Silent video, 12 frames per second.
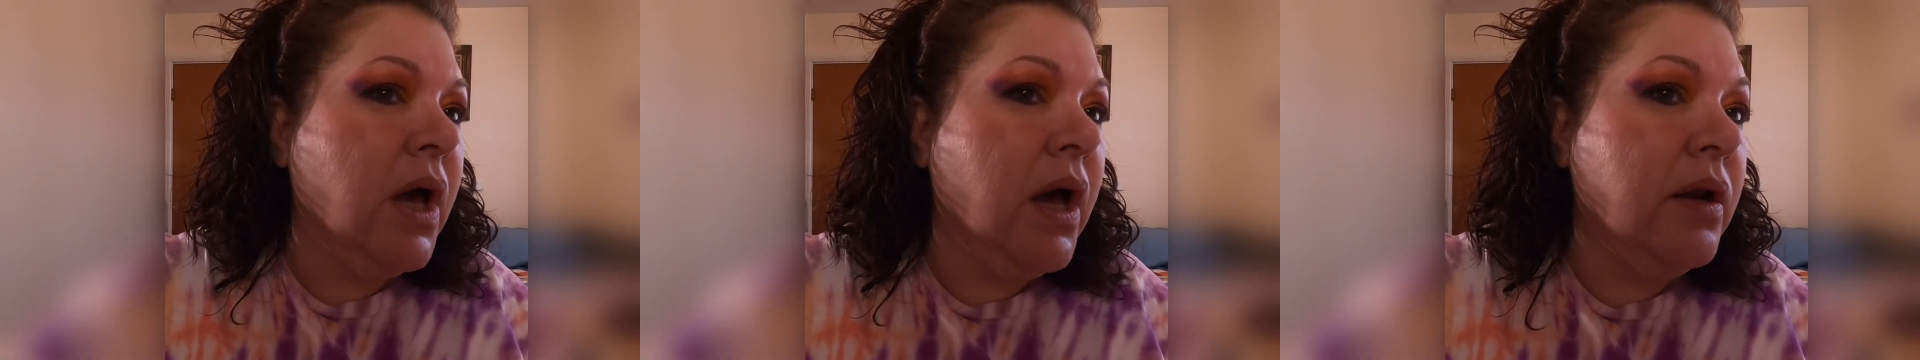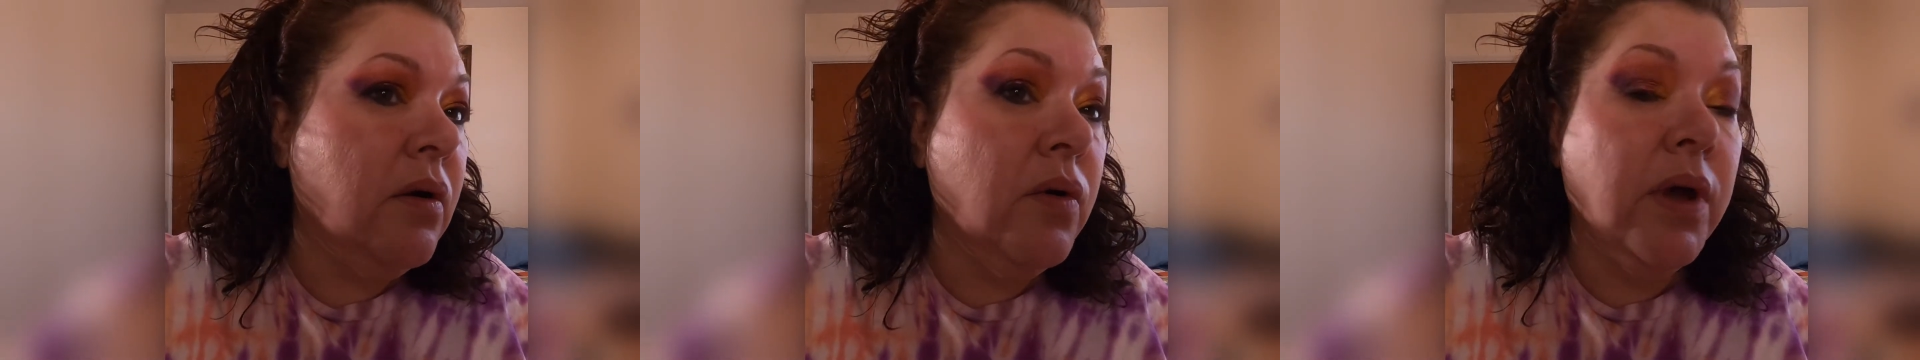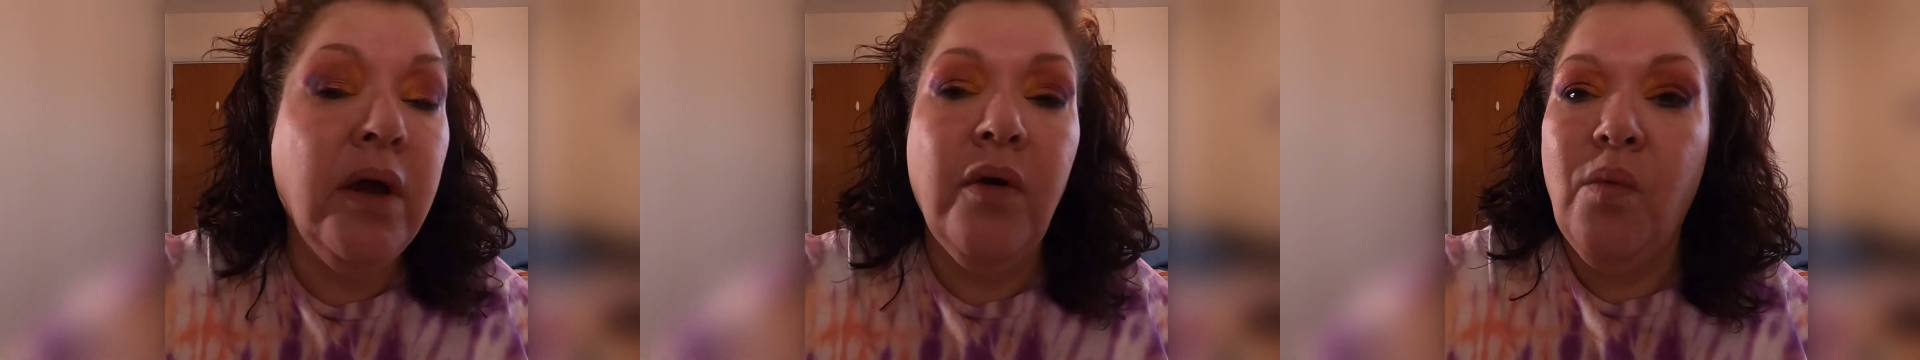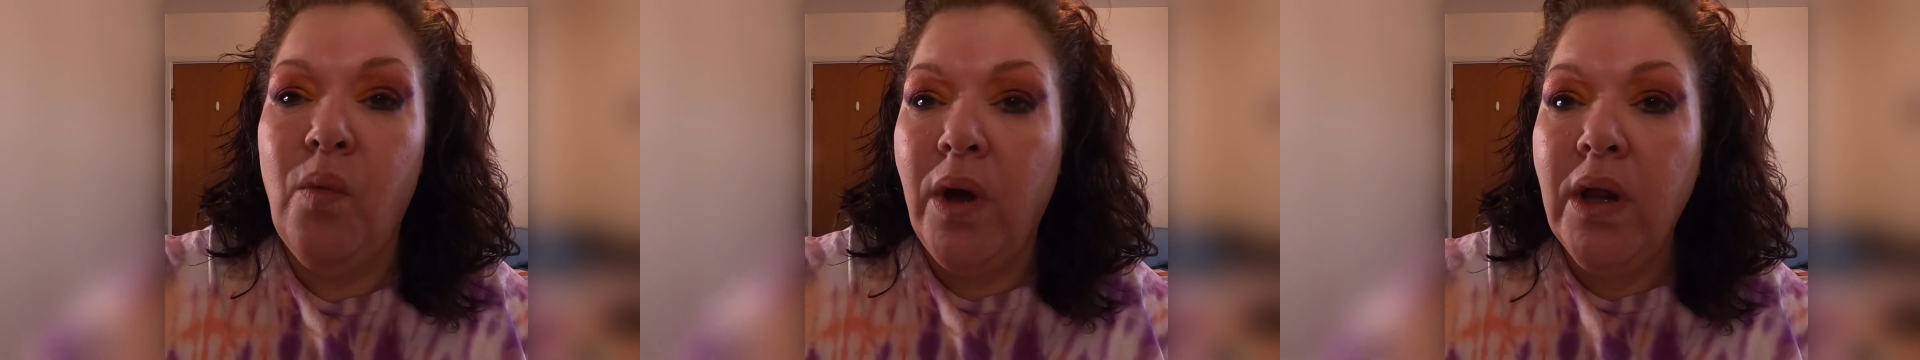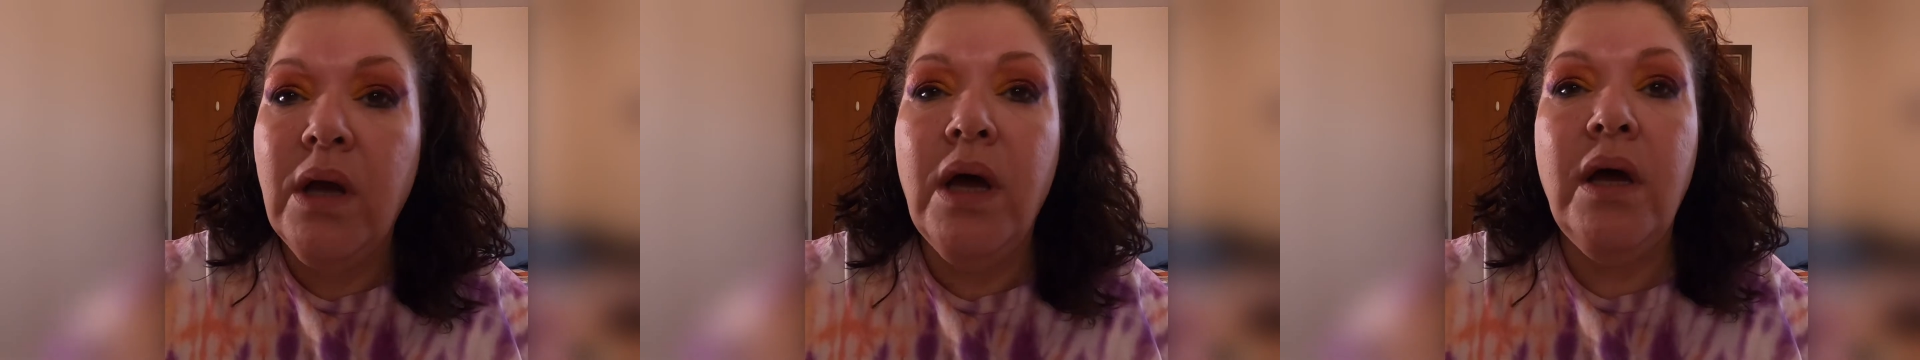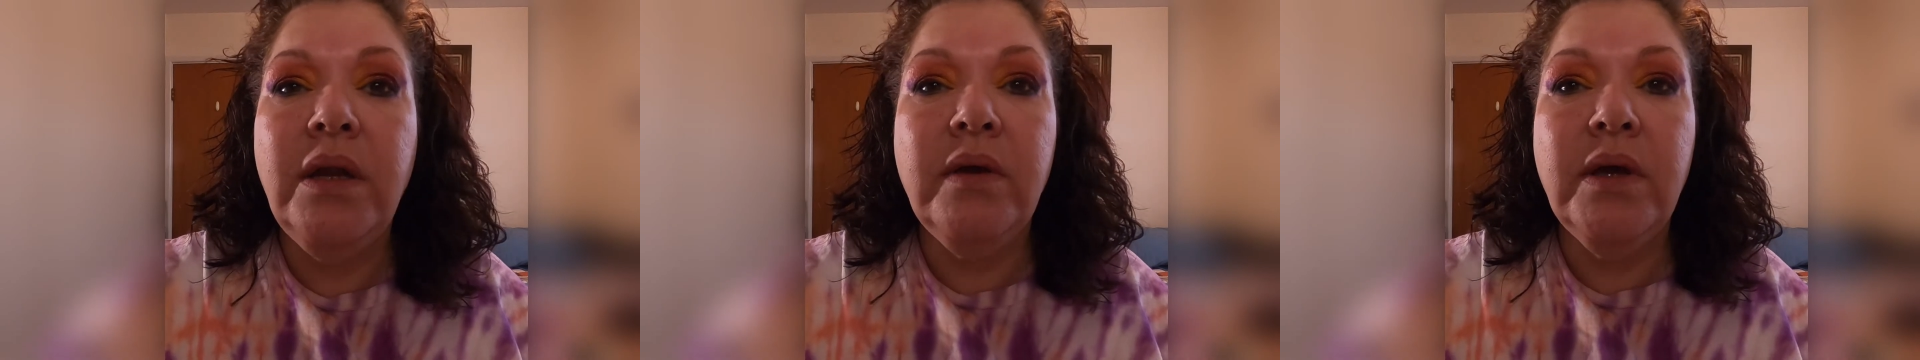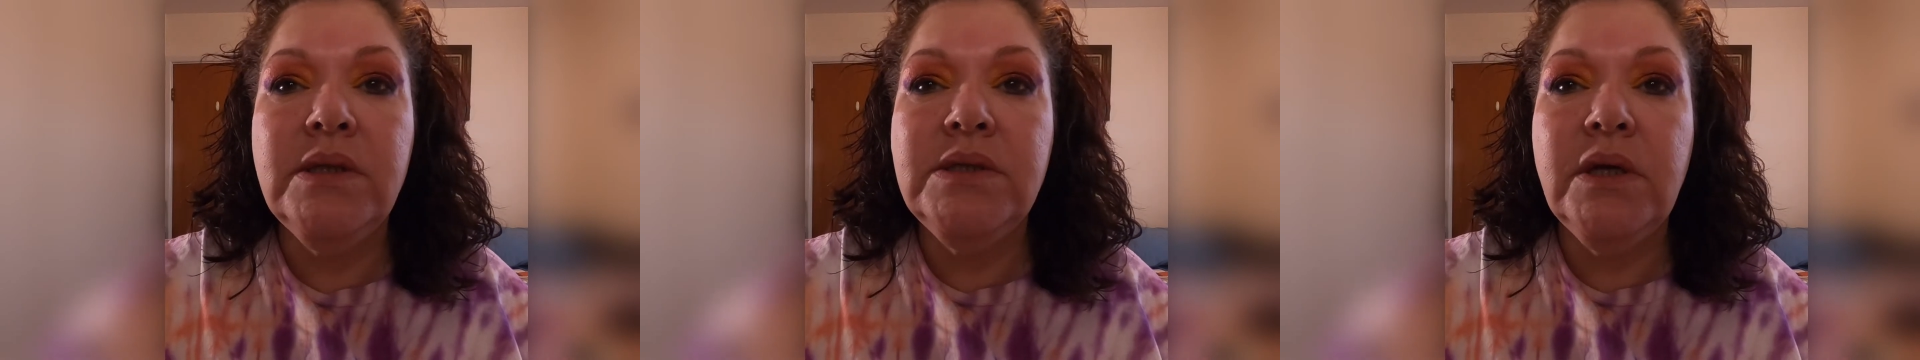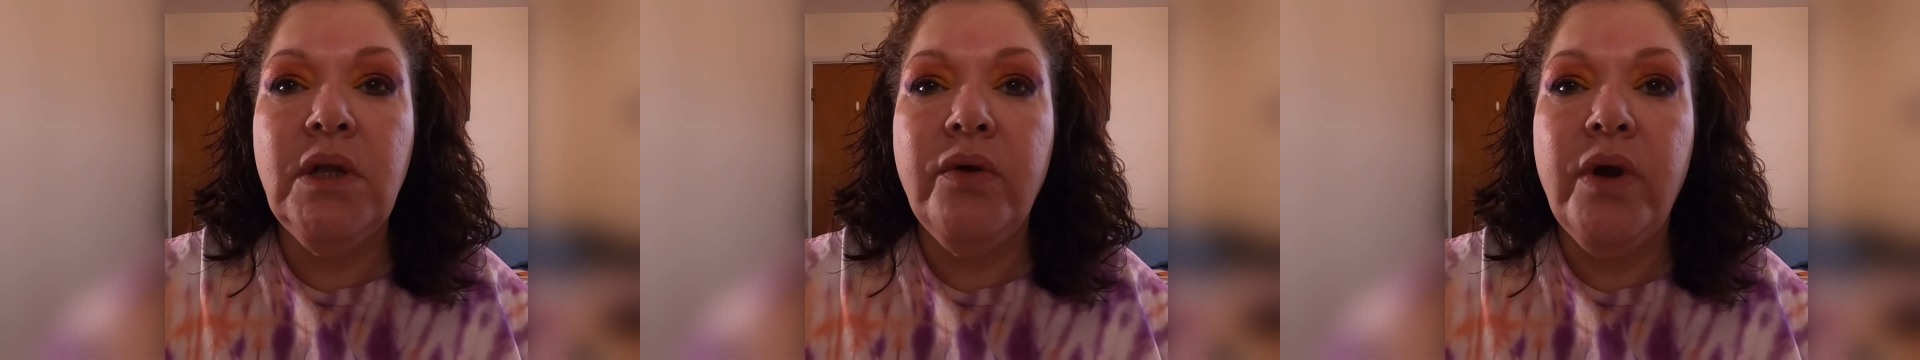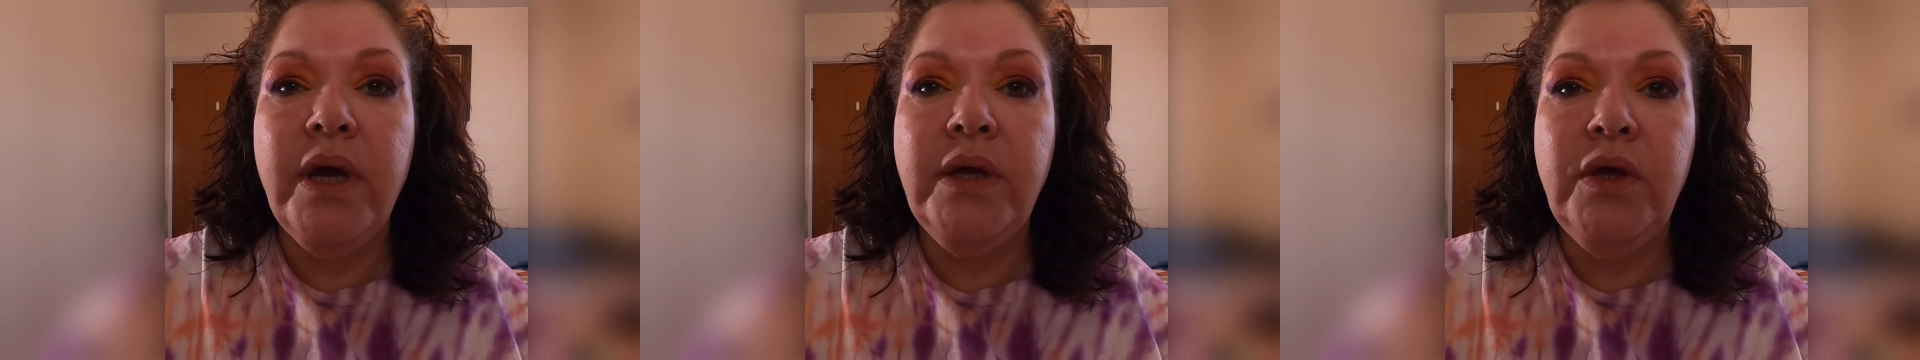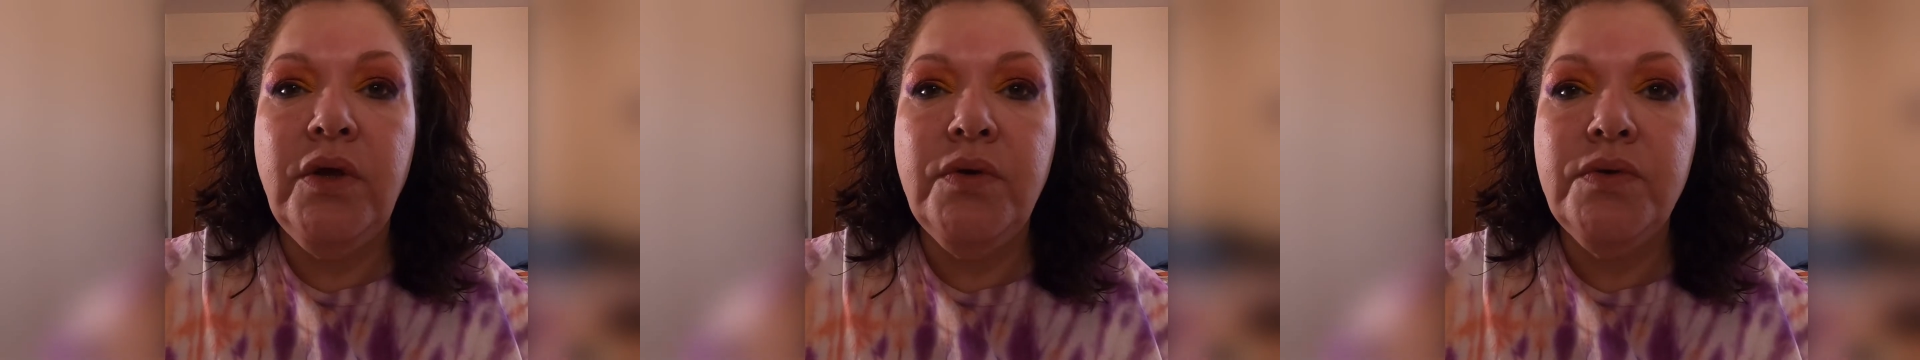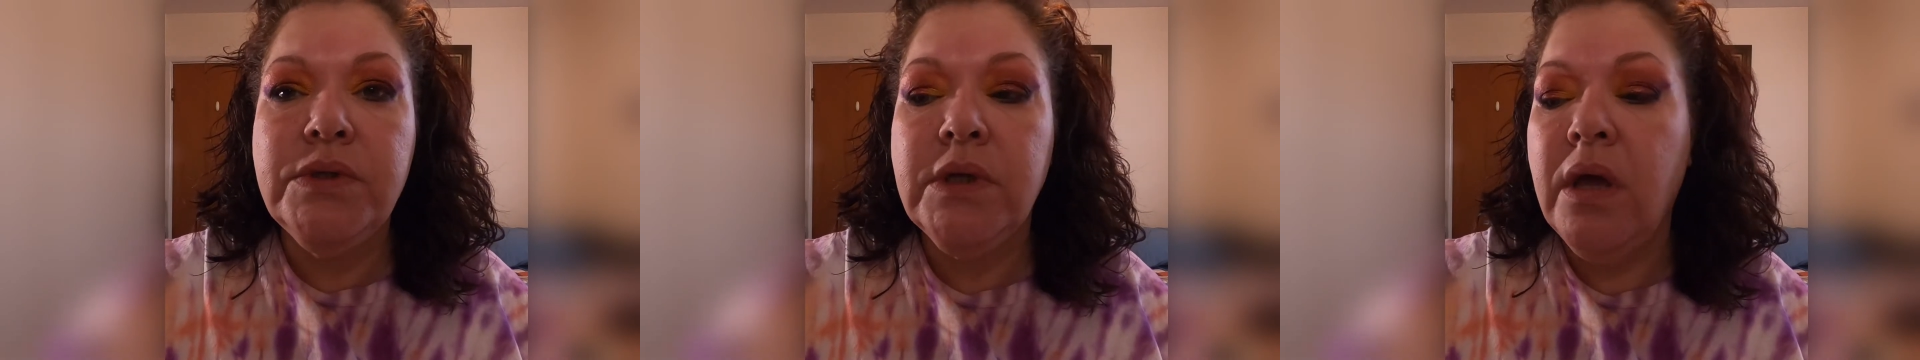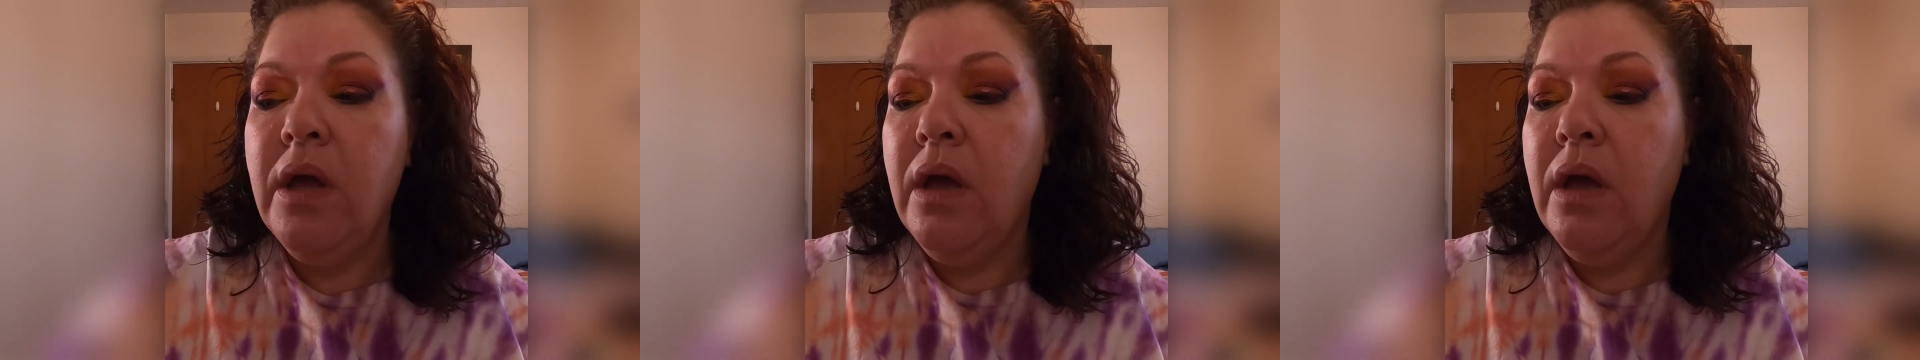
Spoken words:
I don't care what kind of concealer I used.